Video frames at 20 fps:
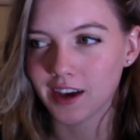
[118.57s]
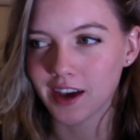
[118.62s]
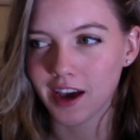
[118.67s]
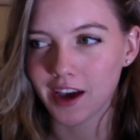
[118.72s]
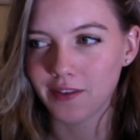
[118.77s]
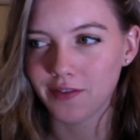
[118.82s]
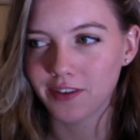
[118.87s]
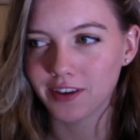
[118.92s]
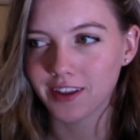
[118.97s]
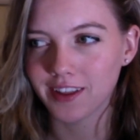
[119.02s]

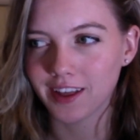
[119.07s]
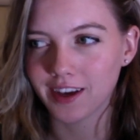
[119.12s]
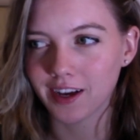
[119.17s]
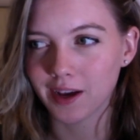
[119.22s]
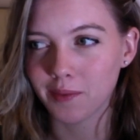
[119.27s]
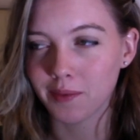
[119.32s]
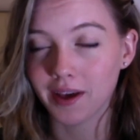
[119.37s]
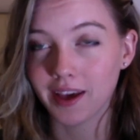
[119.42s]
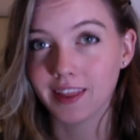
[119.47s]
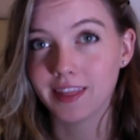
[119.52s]
I feel like
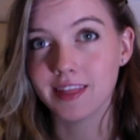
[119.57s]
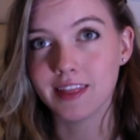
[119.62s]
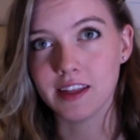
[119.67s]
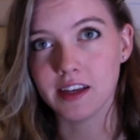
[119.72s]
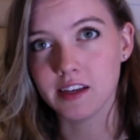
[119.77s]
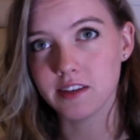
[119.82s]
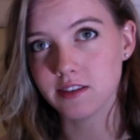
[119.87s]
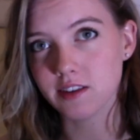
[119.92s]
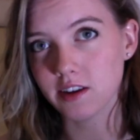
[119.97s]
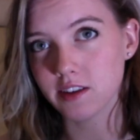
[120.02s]
I'm like,
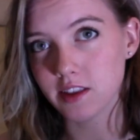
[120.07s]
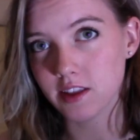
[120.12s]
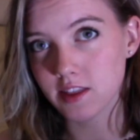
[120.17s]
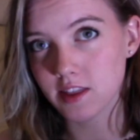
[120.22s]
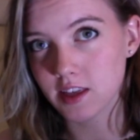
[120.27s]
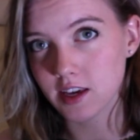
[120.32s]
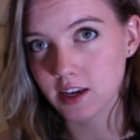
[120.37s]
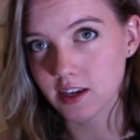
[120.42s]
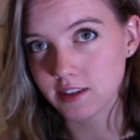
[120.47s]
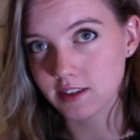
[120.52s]
these are the
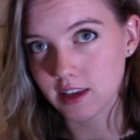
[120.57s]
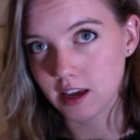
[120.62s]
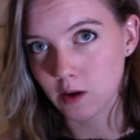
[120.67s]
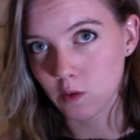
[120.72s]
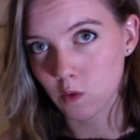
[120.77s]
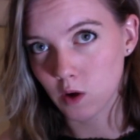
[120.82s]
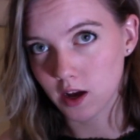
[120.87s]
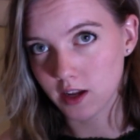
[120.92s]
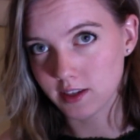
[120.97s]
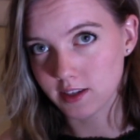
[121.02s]
things I
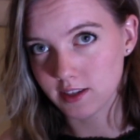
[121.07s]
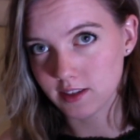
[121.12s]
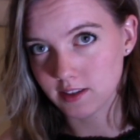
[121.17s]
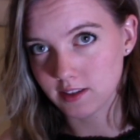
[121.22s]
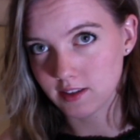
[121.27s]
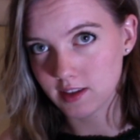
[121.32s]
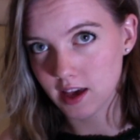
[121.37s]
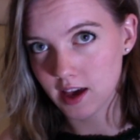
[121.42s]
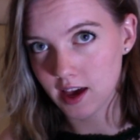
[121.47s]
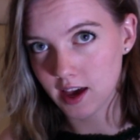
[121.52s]
want to
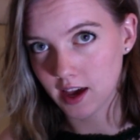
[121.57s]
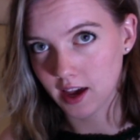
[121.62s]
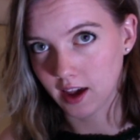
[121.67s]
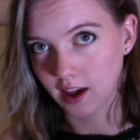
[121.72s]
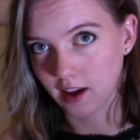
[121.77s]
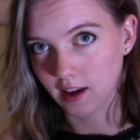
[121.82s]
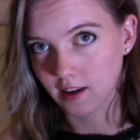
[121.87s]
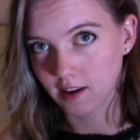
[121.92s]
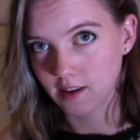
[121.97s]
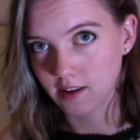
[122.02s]

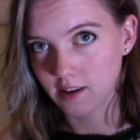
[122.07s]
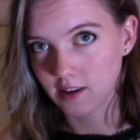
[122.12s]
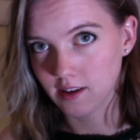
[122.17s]
say.